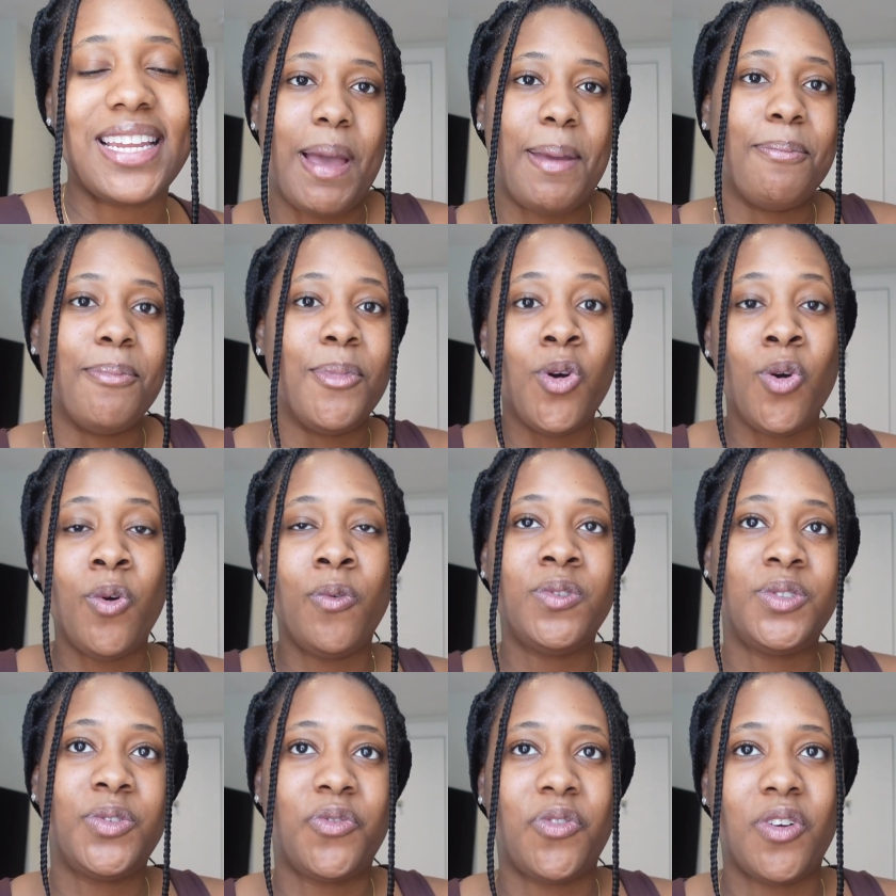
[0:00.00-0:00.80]
I
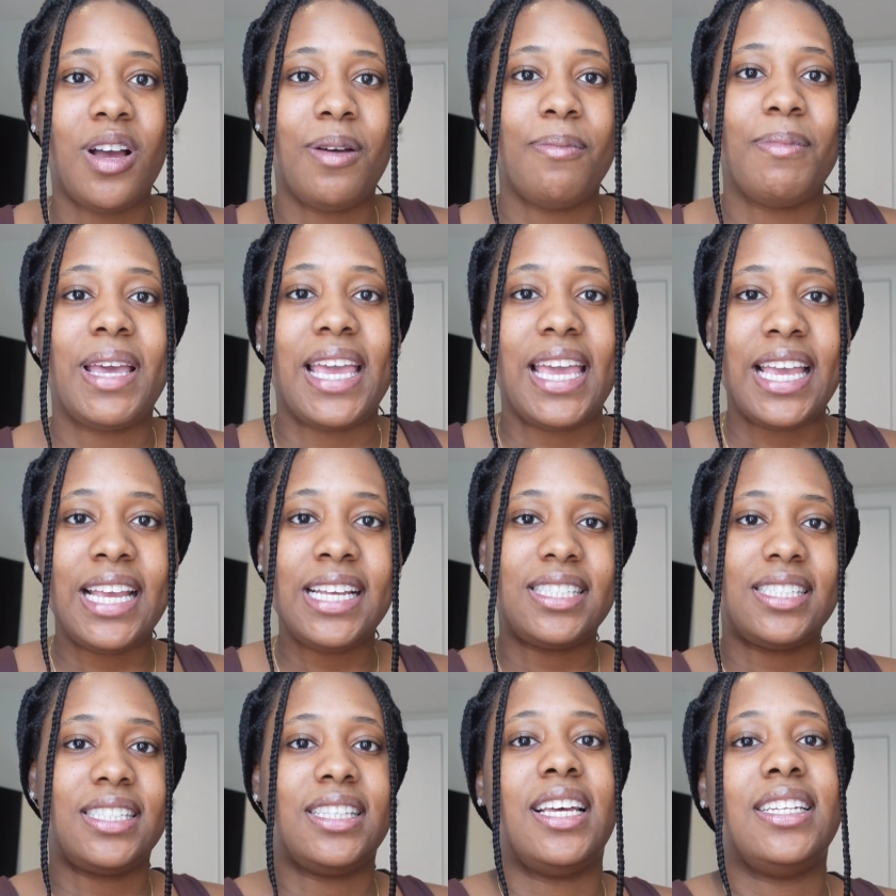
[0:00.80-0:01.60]
moved from
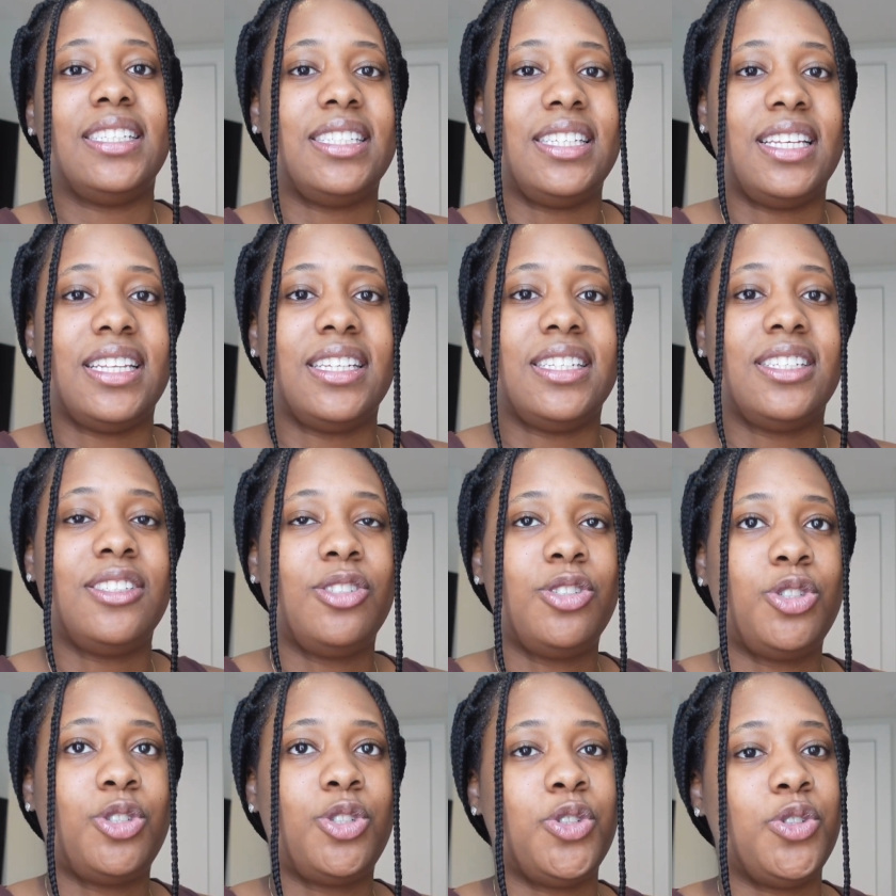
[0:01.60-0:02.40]
East London
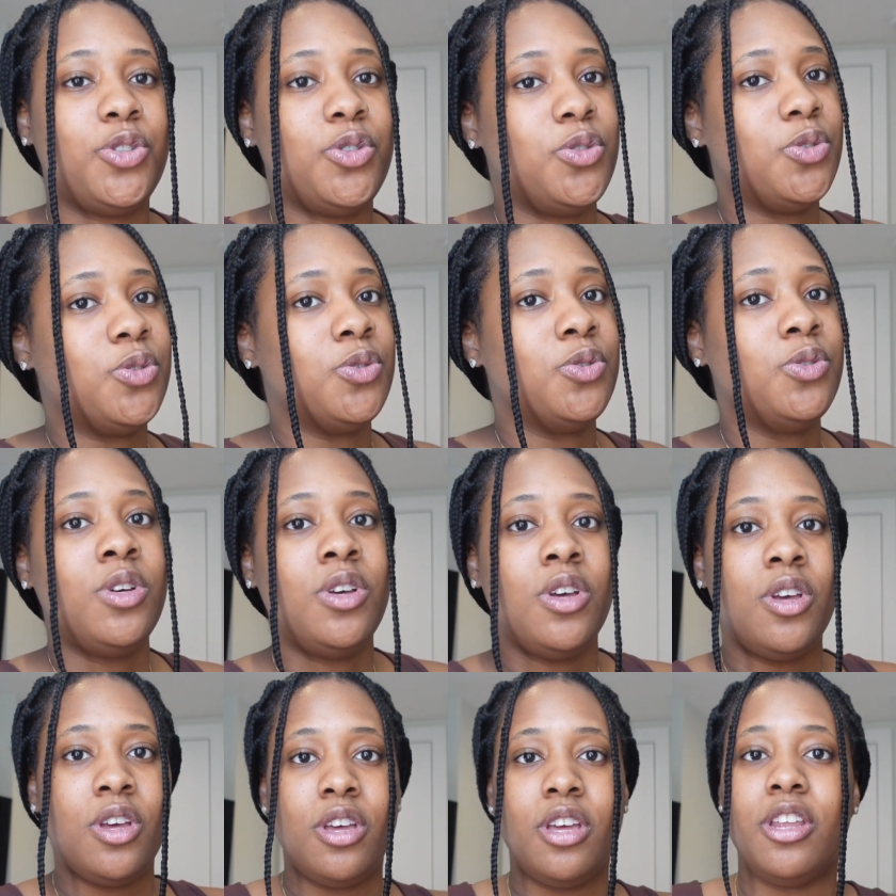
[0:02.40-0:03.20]
to
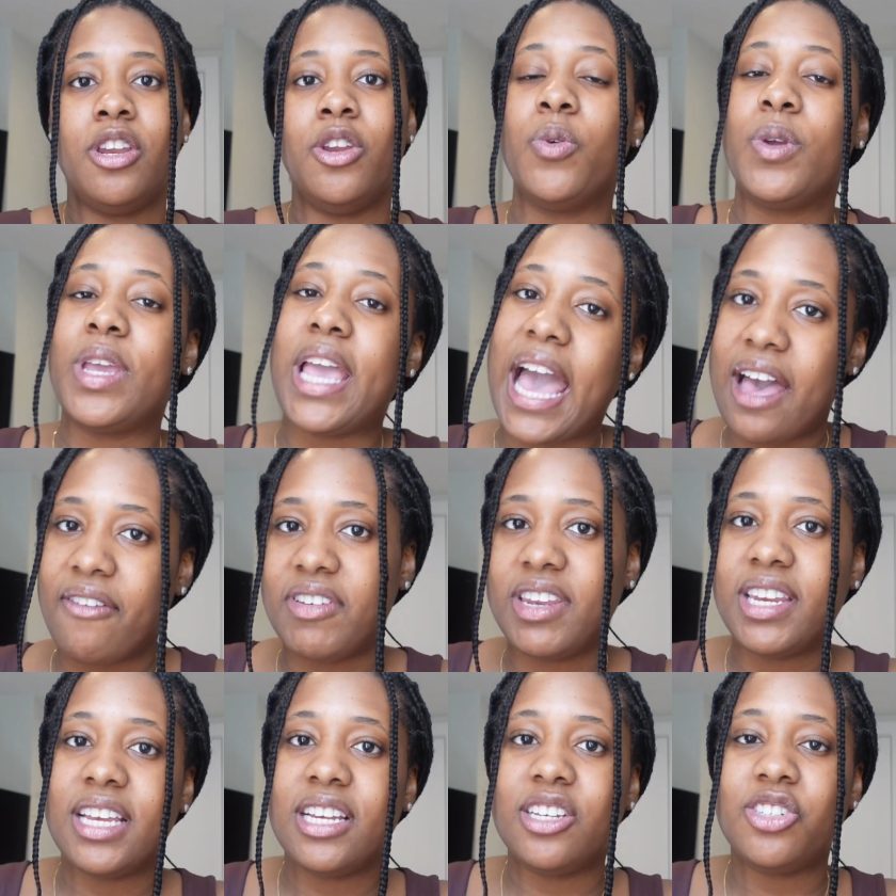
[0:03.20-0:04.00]
New
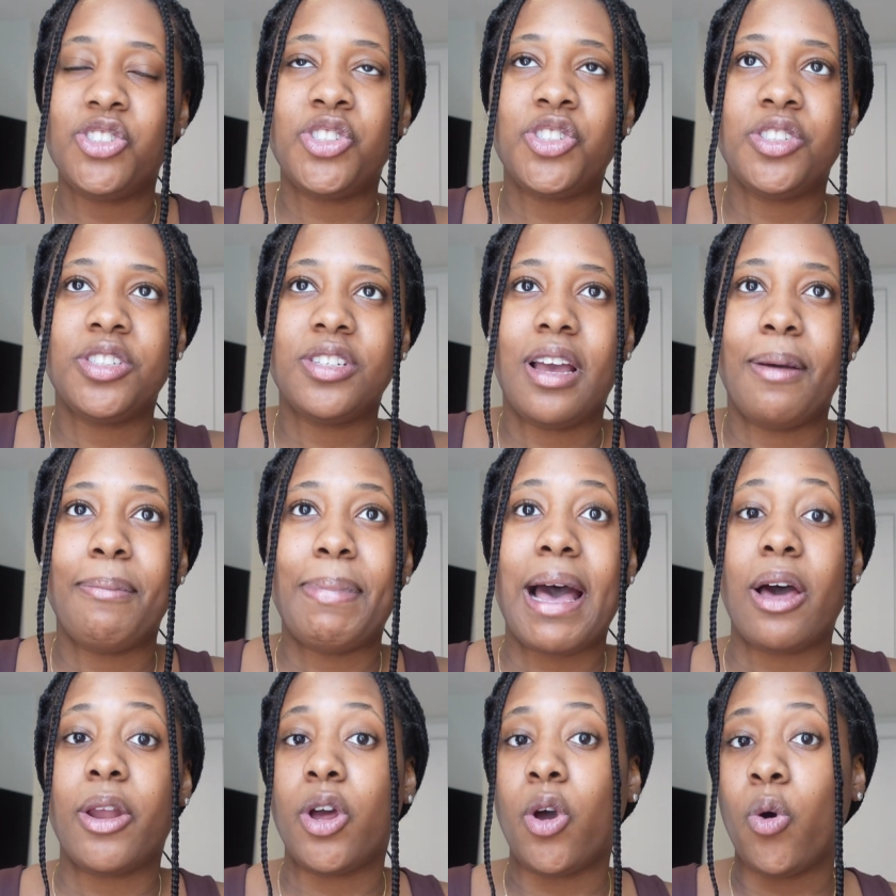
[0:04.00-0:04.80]
Cavendish
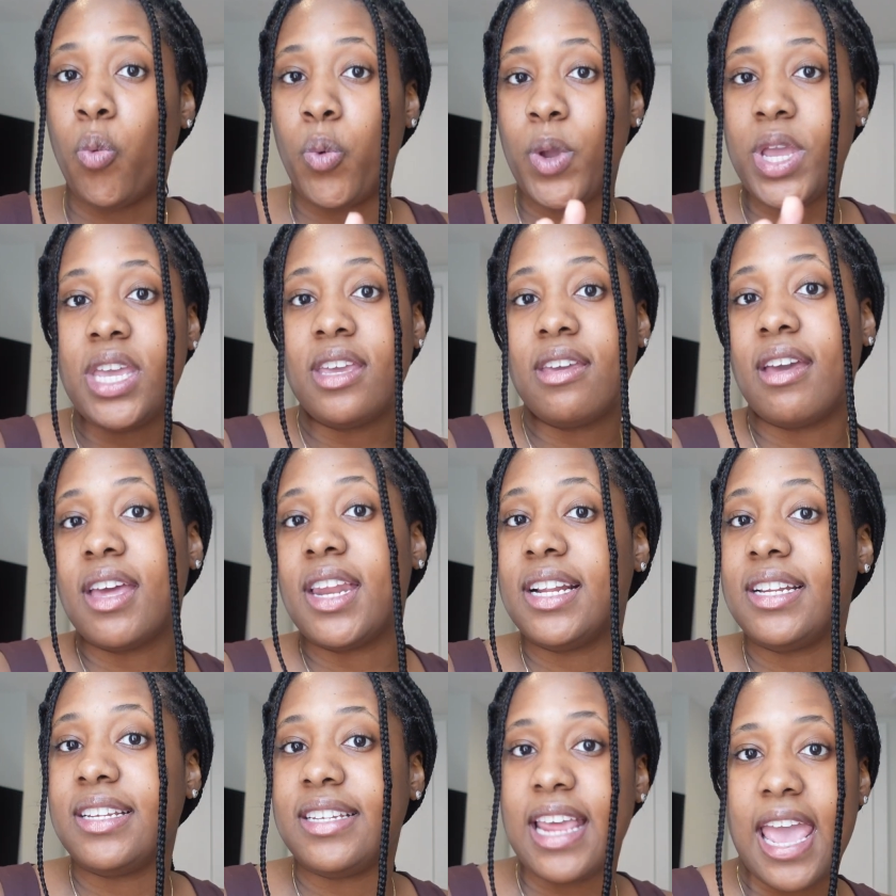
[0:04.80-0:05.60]
about a week and
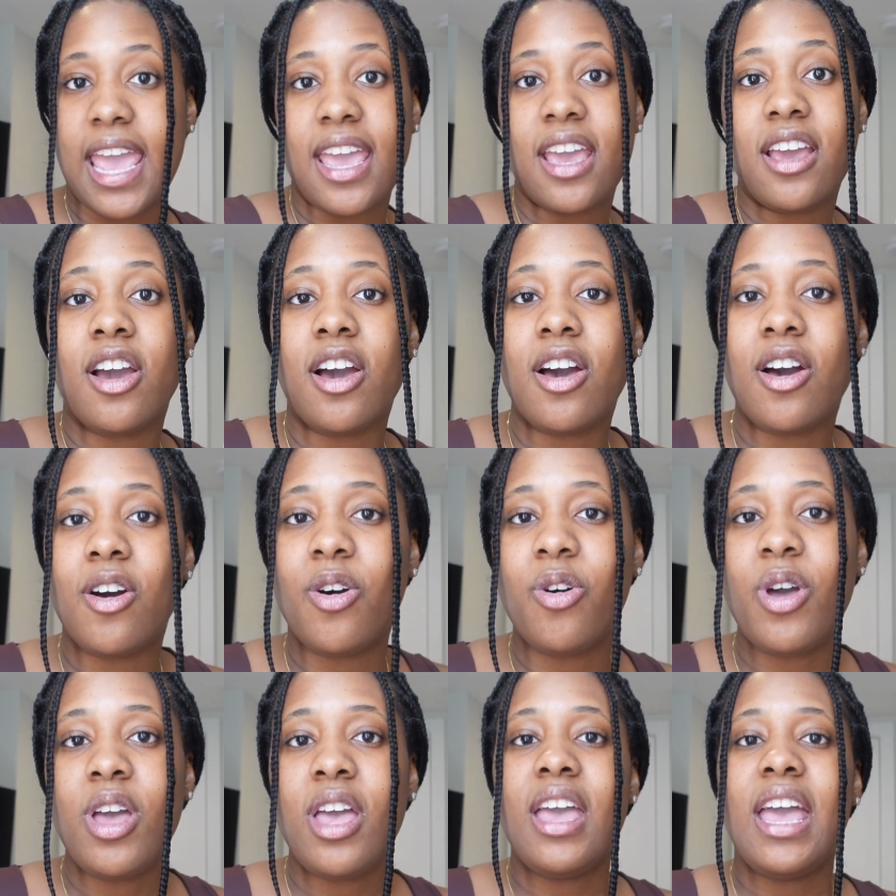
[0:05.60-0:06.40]
a day
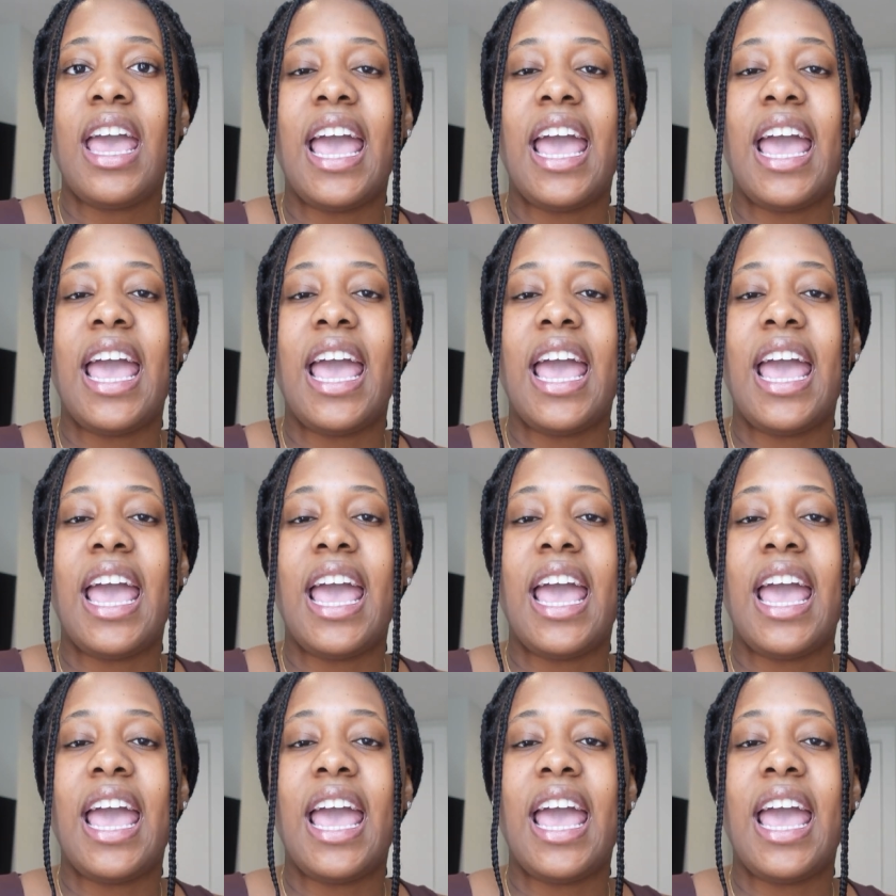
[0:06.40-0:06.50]
ago,